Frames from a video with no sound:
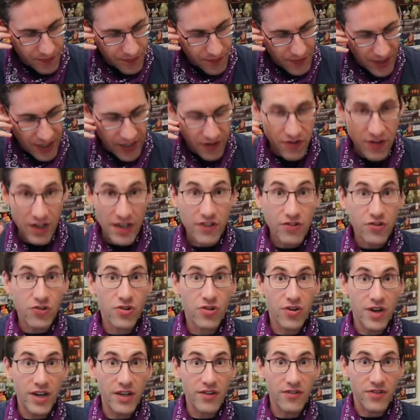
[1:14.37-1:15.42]
It's
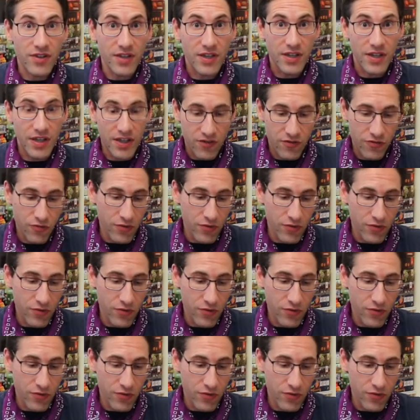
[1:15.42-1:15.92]
crazy. It's